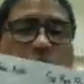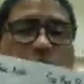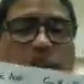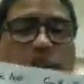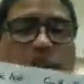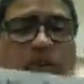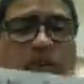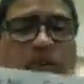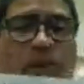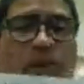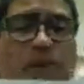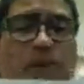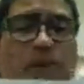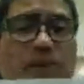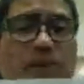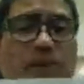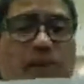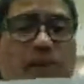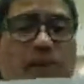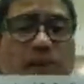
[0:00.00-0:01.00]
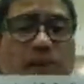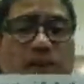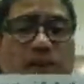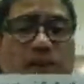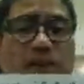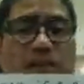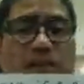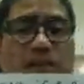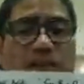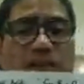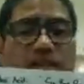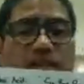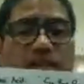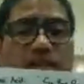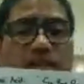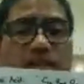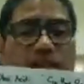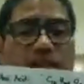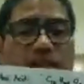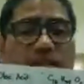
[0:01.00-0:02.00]
This represents the
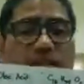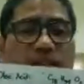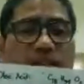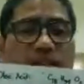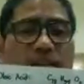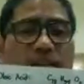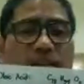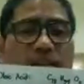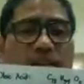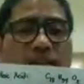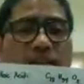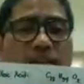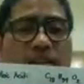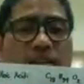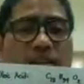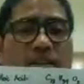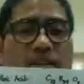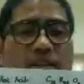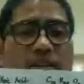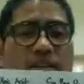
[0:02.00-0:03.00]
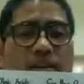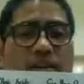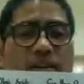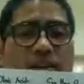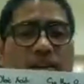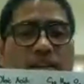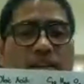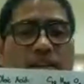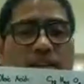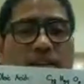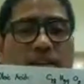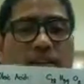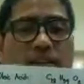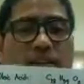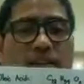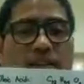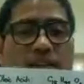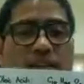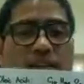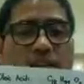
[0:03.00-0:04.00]
C's. This
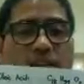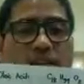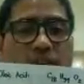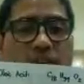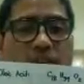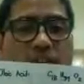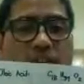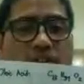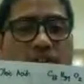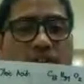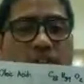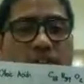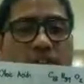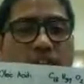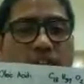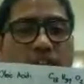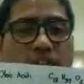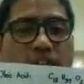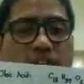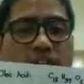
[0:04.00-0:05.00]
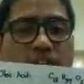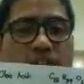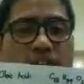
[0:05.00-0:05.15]
orientation here.